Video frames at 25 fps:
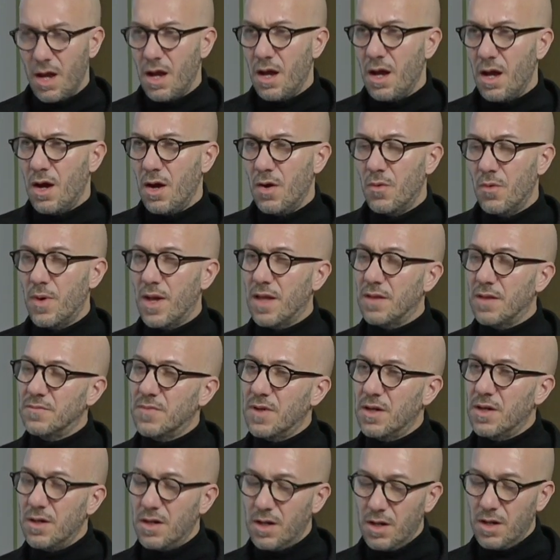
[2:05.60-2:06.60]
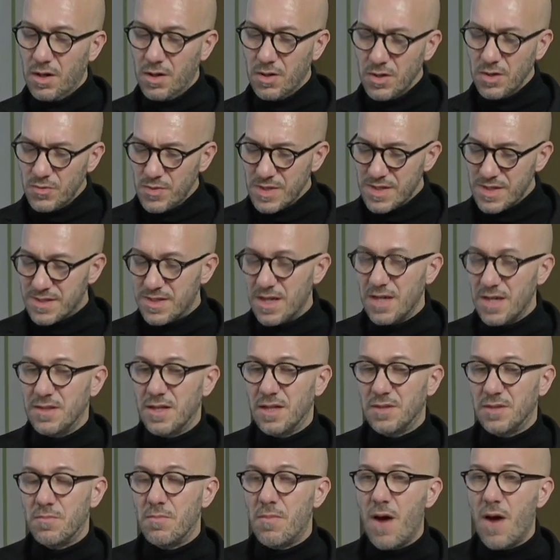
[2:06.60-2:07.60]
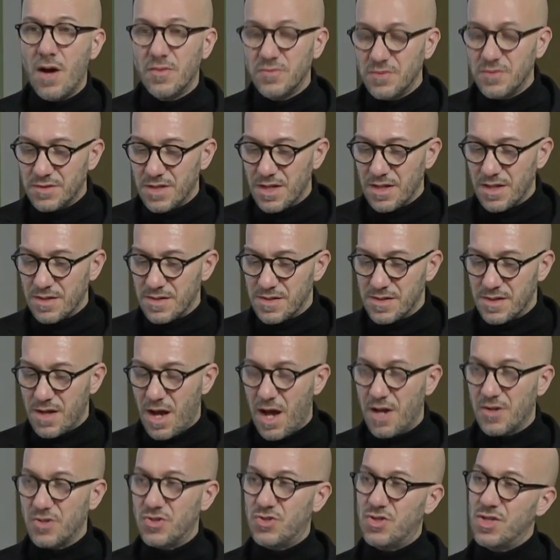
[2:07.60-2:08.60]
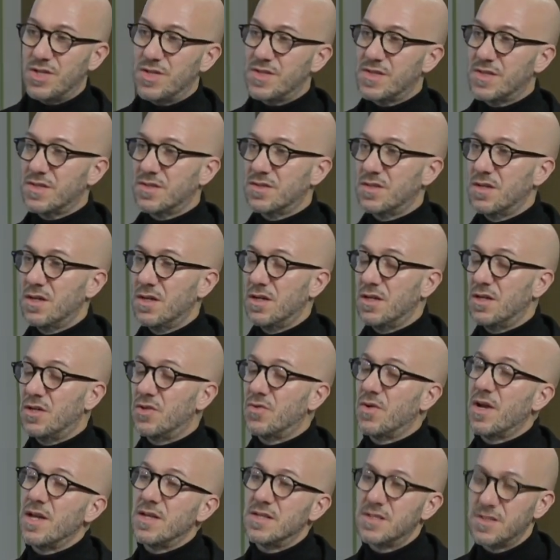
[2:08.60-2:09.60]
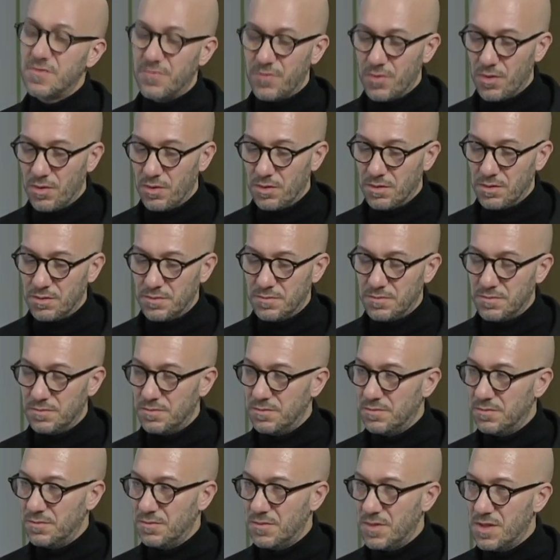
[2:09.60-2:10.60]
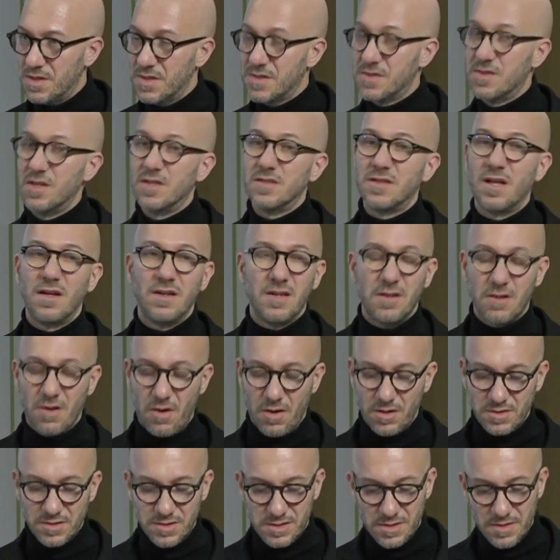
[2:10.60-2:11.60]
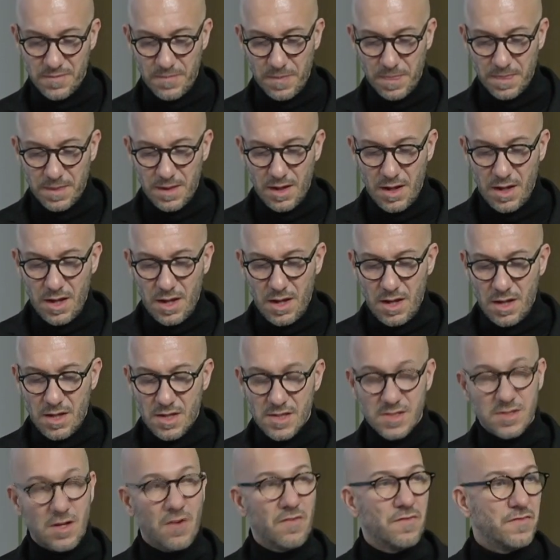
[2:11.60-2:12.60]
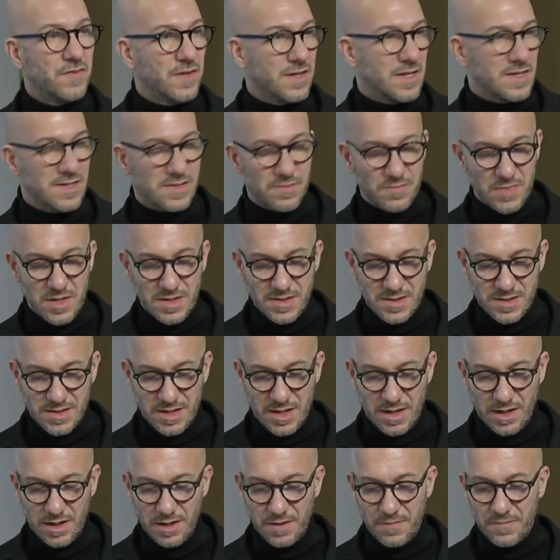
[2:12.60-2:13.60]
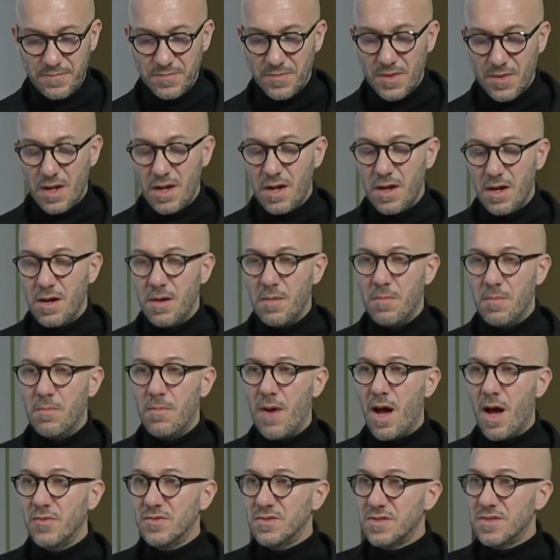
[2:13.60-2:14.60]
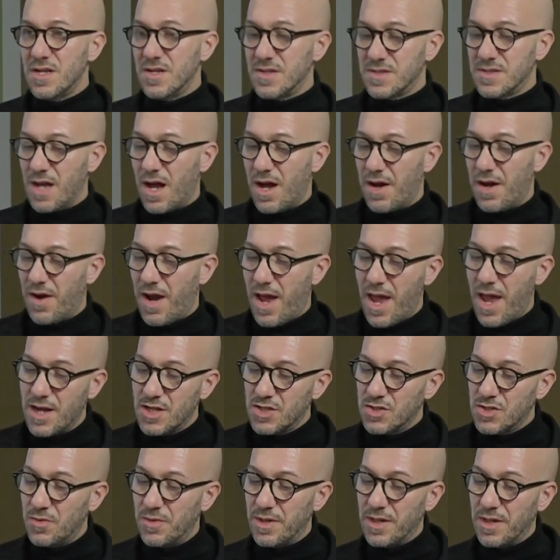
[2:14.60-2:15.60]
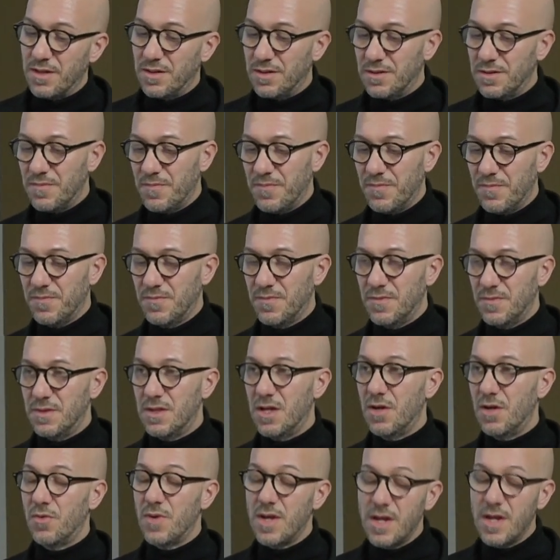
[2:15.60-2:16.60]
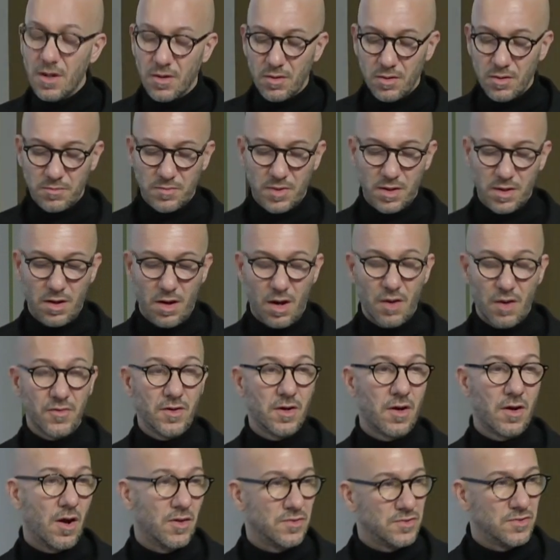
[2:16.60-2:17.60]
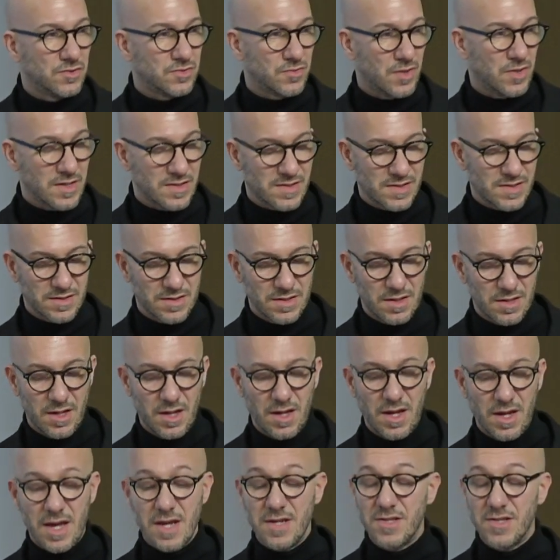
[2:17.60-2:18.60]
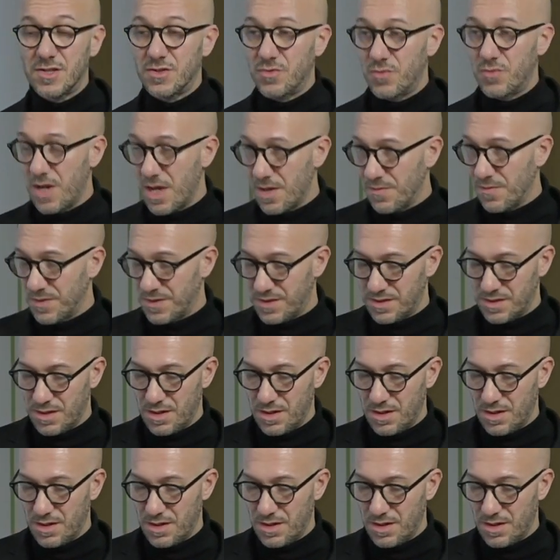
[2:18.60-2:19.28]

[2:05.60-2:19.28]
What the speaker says: Well, could we say that mountains are just graceful? Certainly not. Something is missing. Mountains are actually the realm of contrast, extremes,